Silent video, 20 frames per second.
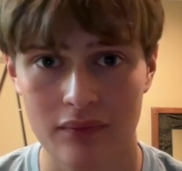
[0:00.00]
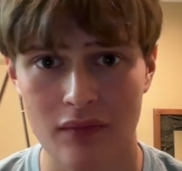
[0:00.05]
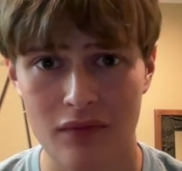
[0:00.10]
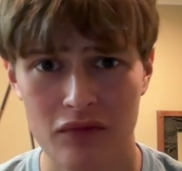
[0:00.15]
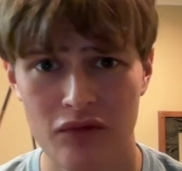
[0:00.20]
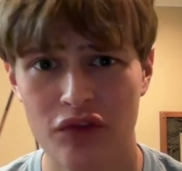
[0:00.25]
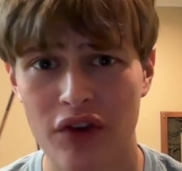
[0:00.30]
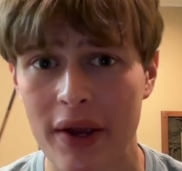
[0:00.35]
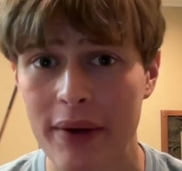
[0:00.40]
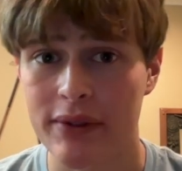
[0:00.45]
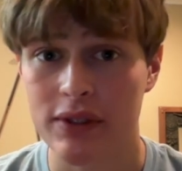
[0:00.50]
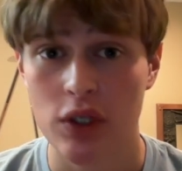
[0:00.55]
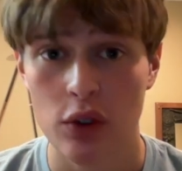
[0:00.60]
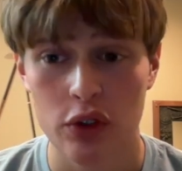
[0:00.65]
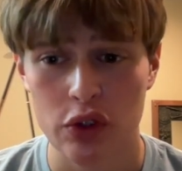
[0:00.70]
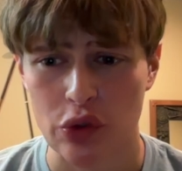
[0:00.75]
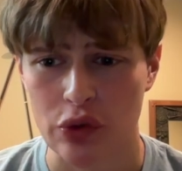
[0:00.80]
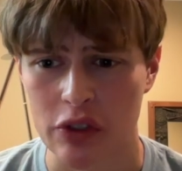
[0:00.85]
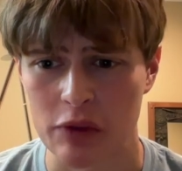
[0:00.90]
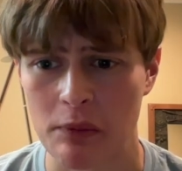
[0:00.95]
for how he's going
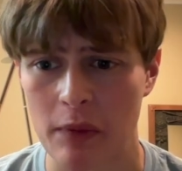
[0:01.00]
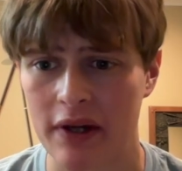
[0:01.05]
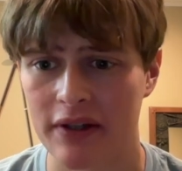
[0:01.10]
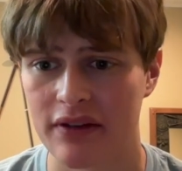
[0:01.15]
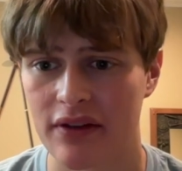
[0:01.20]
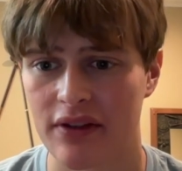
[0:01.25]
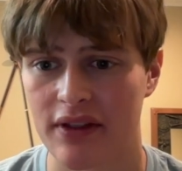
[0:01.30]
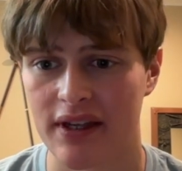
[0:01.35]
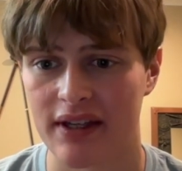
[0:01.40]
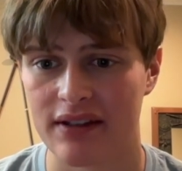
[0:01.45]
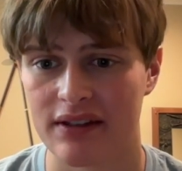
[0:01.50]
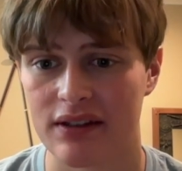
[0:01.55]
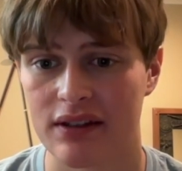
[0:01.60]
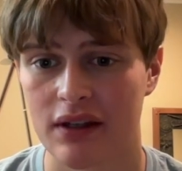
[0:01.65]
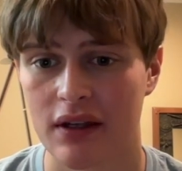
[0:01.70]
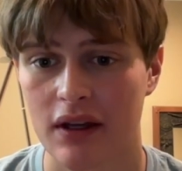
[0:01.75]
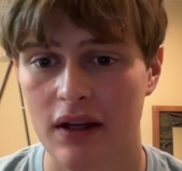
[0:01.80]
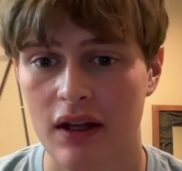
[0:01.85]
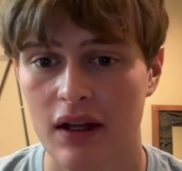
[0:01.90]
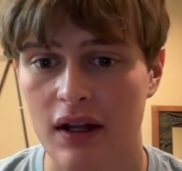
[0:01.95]
to respond to things.
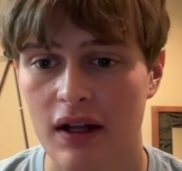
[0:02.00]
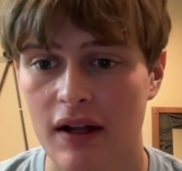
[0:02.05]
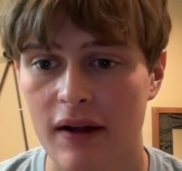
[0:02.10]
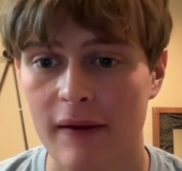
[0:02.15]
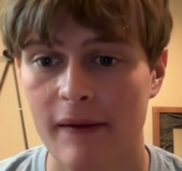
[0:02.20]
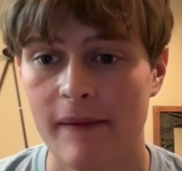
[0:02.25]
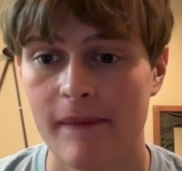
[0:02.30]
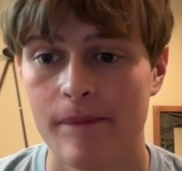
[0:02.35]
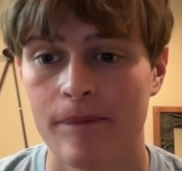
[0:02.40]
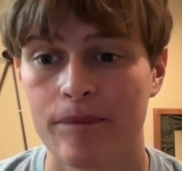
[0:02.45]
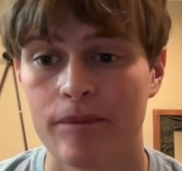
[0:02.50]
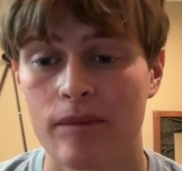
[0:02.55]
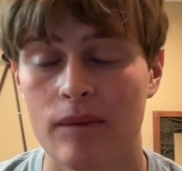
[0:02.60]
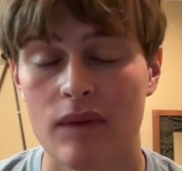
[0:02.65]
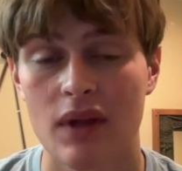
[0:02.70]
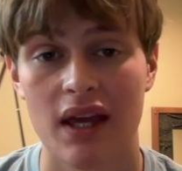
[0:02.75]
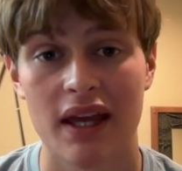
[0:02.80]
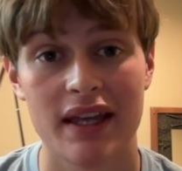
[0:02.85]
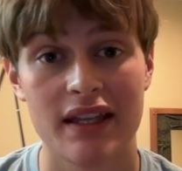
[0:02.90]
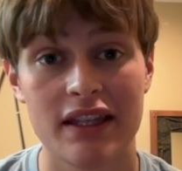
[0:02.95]

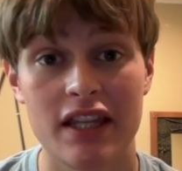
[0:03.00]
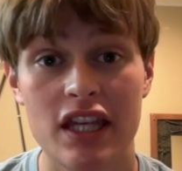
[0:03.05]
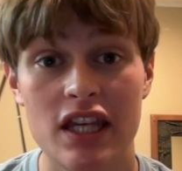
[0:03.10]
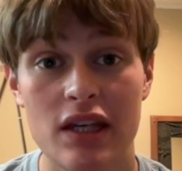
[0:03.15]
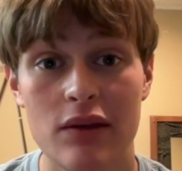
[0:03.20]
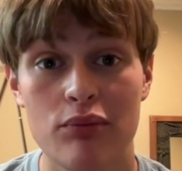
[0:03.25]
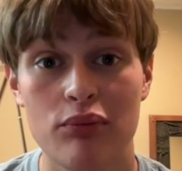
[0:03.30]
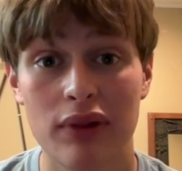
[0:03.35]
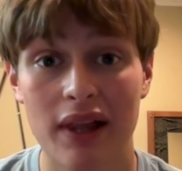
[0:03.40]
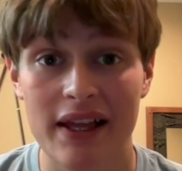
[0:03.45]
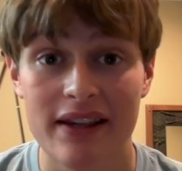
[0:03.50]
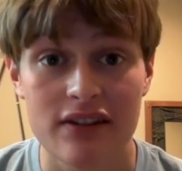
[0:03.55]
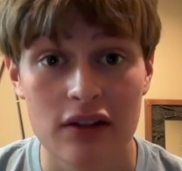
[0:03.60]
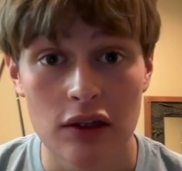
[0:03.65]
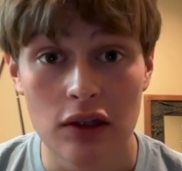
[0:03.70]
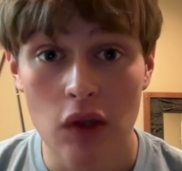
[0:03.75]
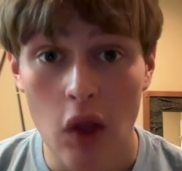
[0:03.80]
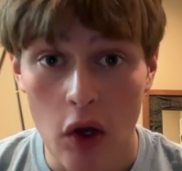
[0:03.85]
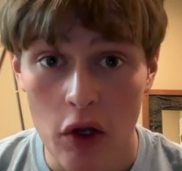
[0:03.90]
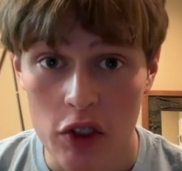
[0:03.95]
And he plays a
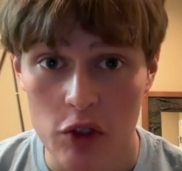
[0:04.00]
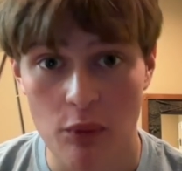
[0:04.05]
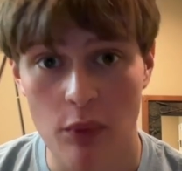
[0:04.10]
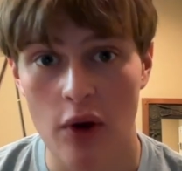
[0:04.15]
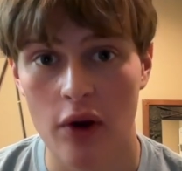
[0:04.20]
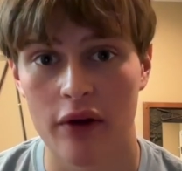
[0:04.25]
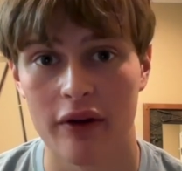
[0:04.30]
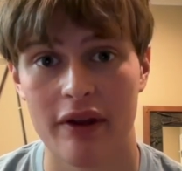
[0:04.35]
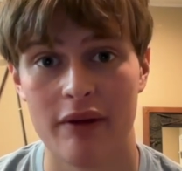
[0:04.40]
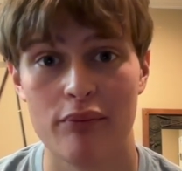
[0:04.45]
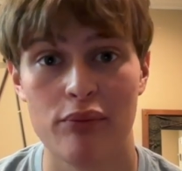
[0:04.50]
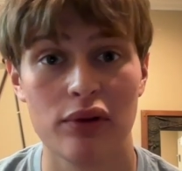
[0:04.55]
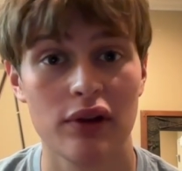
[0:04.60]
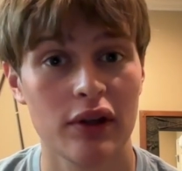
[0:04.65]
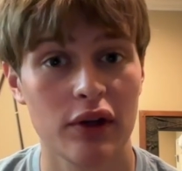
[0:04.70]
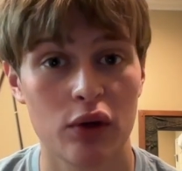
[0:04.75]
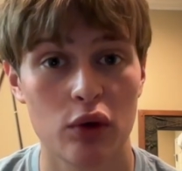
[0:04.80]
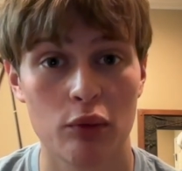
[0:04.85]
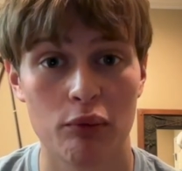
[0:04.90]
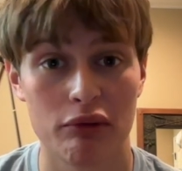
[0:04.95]
large part in
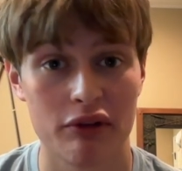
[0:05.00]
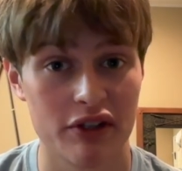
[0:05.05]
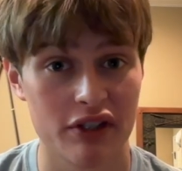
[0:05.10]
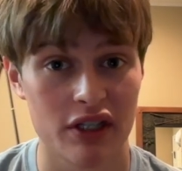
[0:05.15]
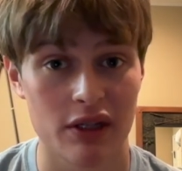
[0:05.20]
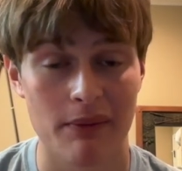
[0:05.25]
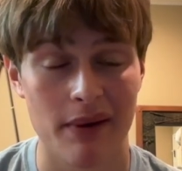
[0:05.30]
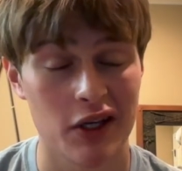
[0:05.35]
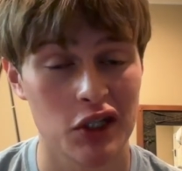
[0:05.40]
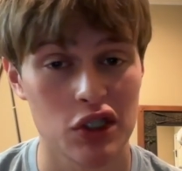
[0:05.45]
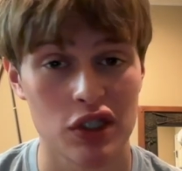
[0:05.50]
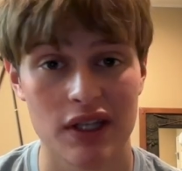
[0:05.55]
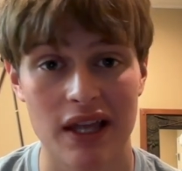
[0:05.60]
political participation